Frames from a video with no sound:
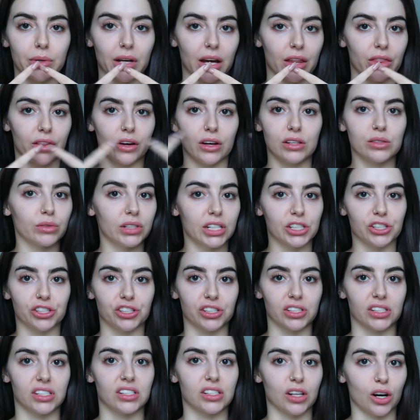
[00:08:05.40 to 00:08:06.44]
But yeah, those will
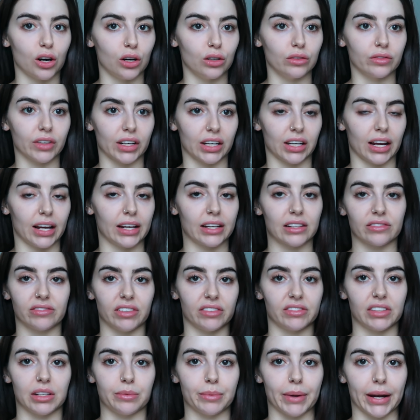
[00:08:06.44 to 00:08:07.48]
literally just dissolve in like
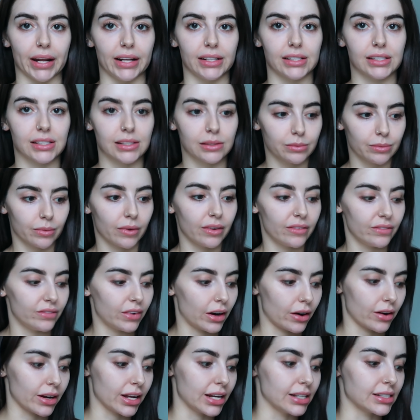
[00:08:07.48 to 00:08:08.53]
15 minutes.
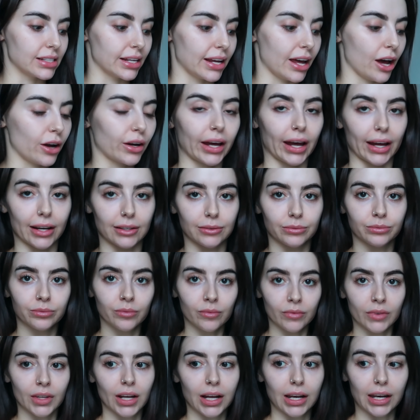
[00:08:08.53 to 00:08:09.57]
Very easy. Okay,
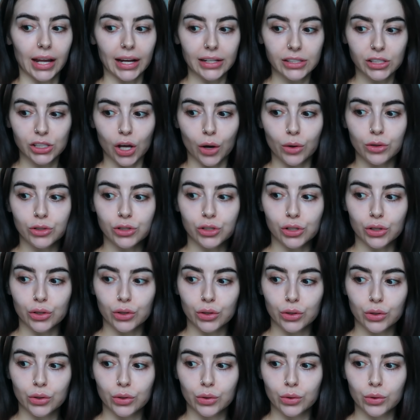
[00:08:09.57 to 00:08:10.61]
Let's go and
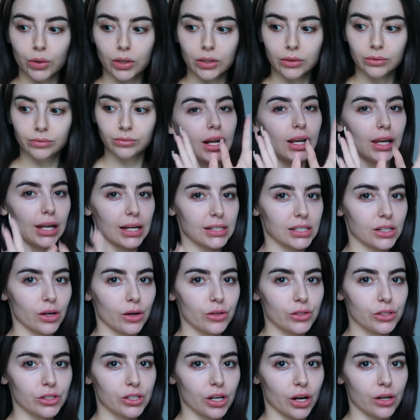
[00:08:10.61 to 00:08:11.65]
do, let's
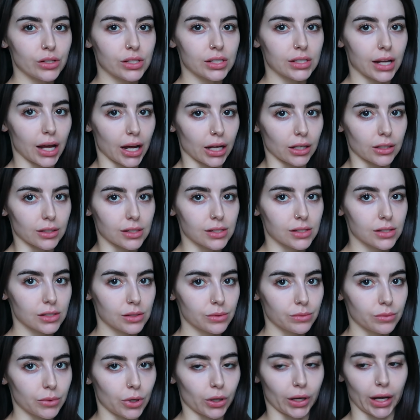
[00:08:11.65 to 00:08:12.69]
go and do toes and nails.